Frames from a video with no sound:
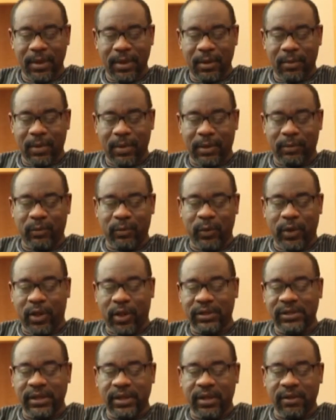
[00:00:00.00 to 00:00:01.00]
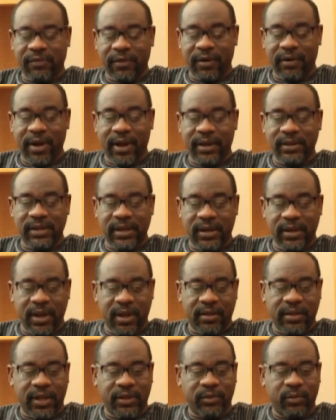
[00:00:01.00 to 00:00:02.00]
Well, we all take it for granted now
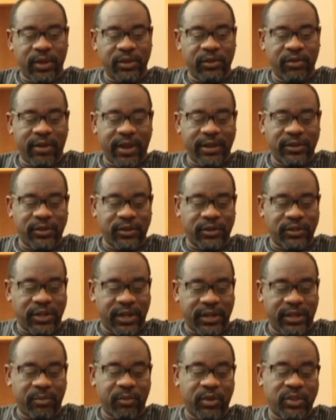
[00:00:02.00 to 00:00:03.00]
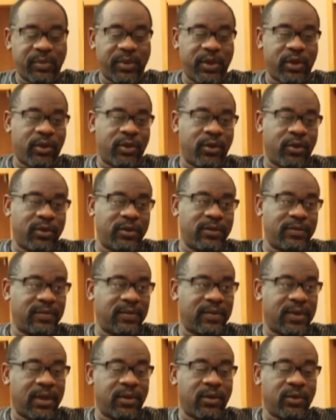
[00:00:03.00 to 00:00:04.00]
that when you write your check, it must be honored,
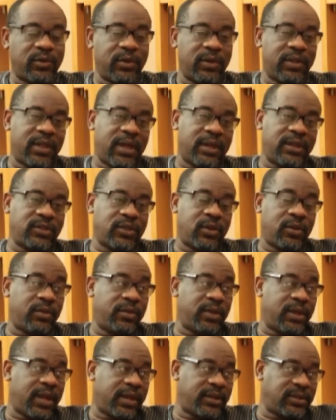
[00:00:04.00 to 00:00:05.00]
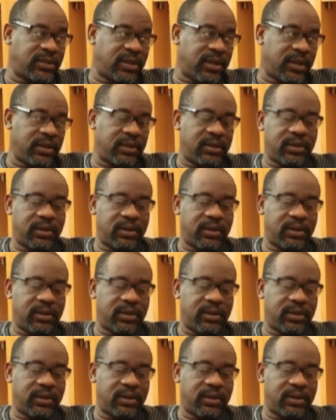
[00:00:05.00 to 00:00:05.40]
and not only that, it's honored the next day.